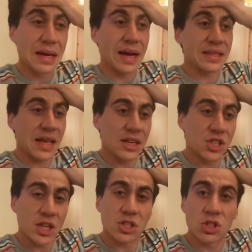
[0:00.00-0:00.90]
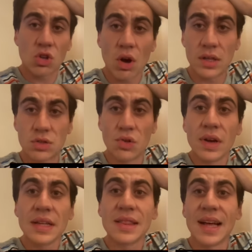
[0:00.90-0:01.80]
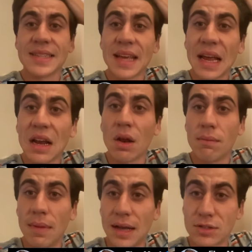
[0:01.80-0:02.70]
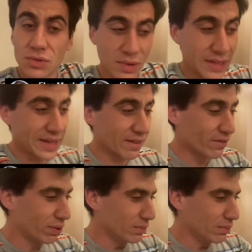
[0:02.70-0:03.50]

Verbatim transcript: Guys, I just saw a tweet that Elon Musk will give